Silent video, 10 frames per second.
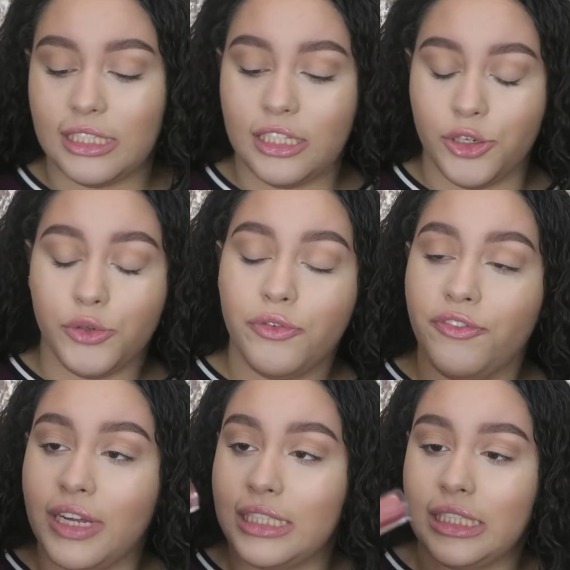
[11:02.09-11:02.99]
is the new
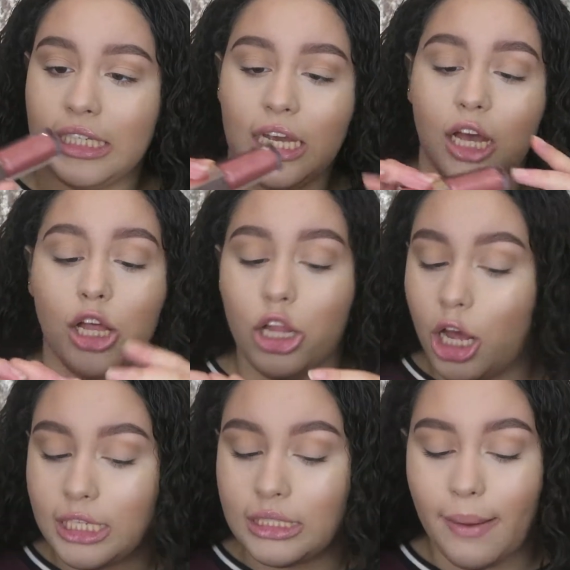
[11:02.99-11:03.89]
Fenty
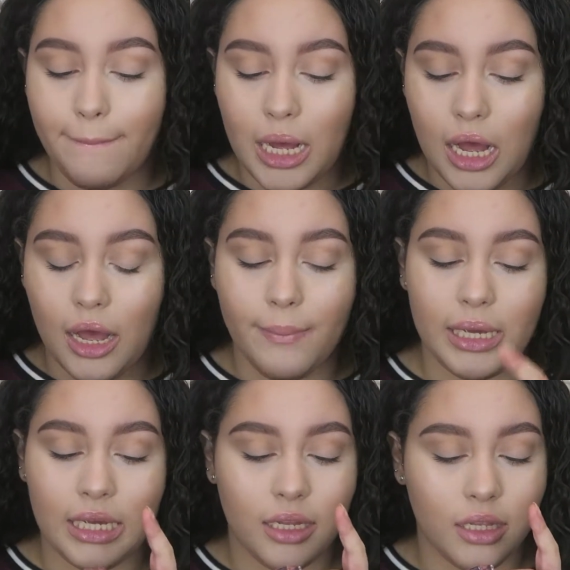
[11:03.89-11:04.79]
Gloss Bomb
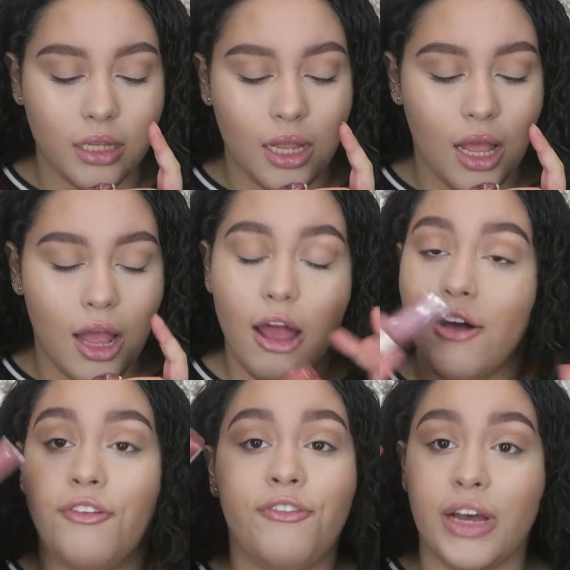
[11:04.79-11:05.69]
in
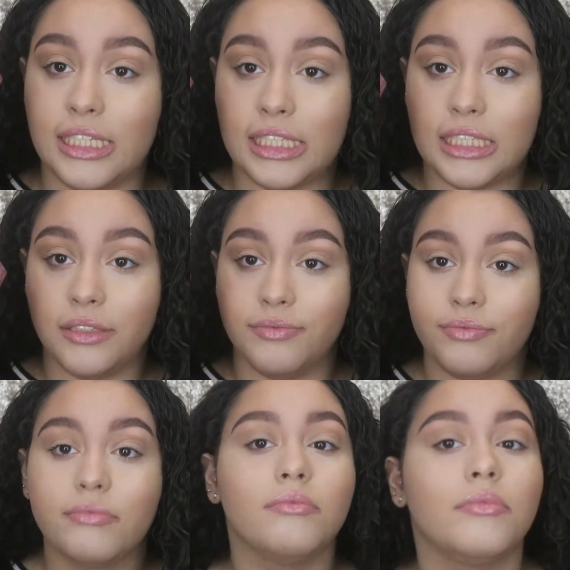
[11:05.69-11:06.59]
Fussy,
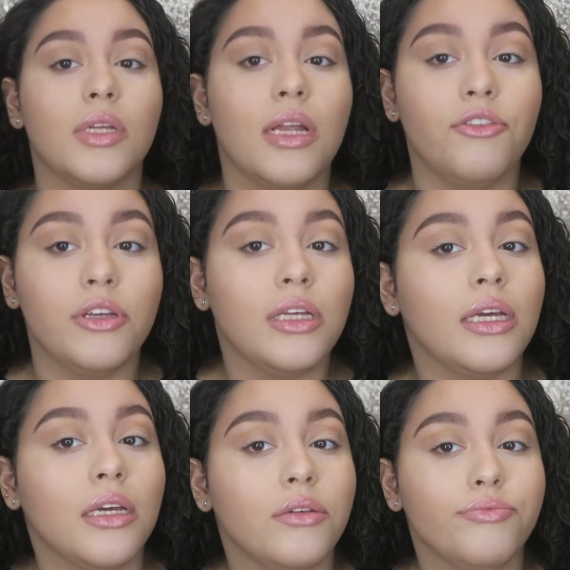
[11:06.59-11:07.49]
and I really
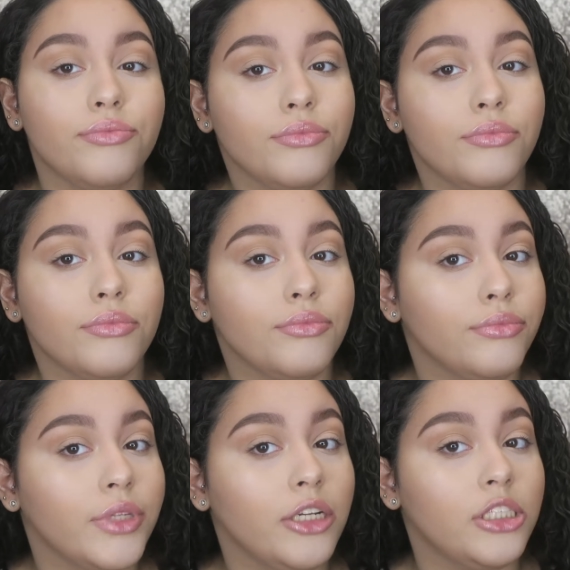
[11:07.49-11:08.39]
like it.
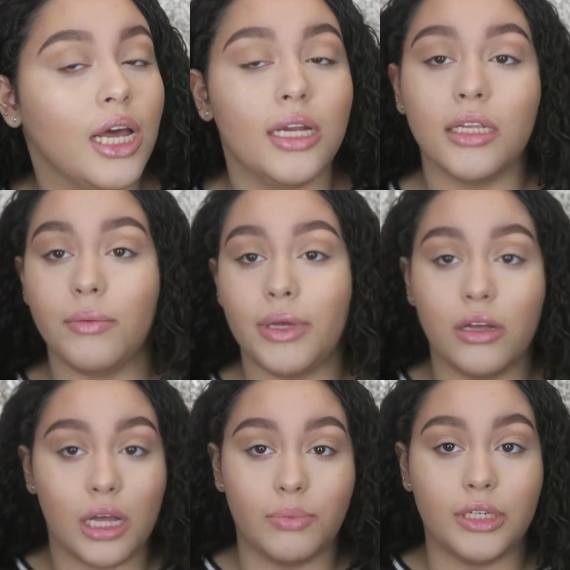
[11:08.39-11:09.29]
I just got it in the
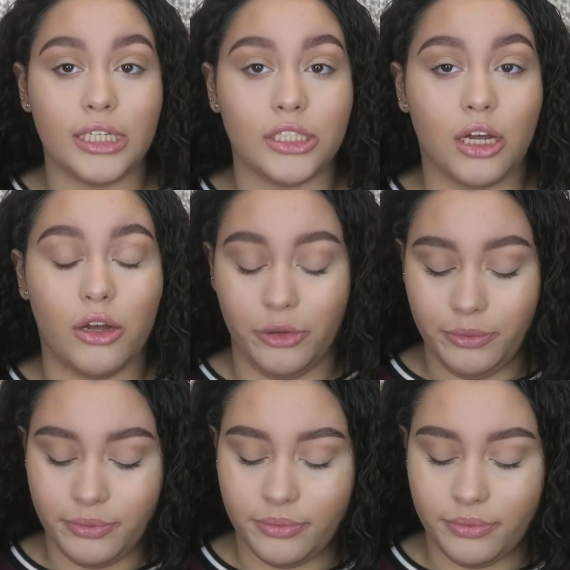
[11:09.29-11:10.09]
mail a couple days ago,